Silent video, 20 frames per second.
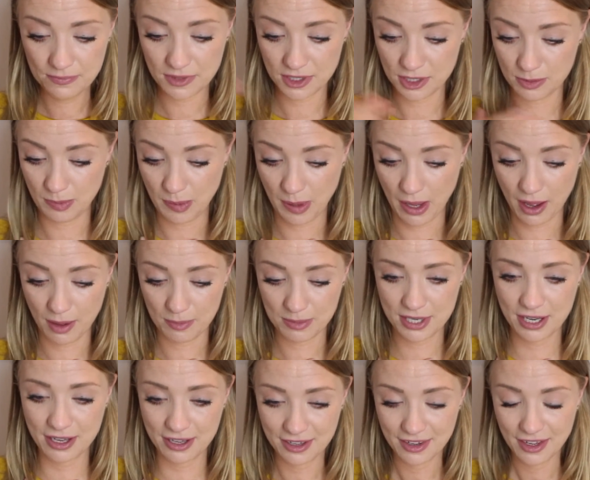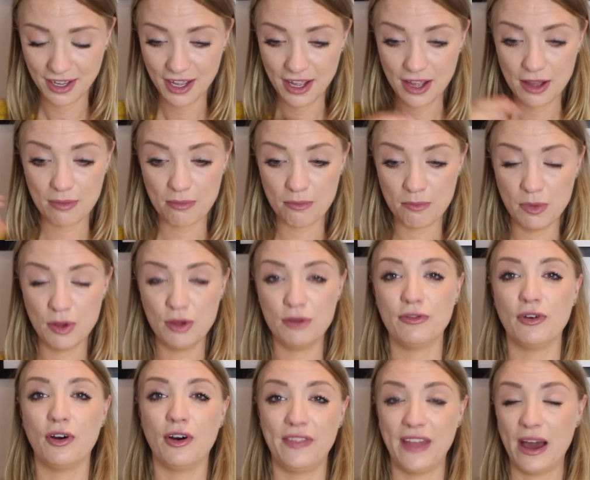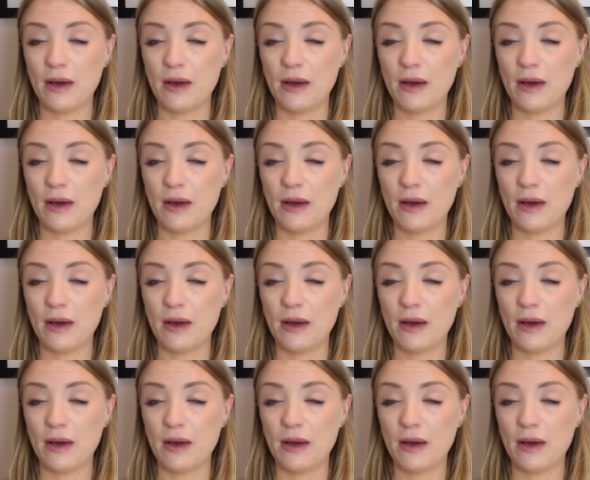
just burped, move on.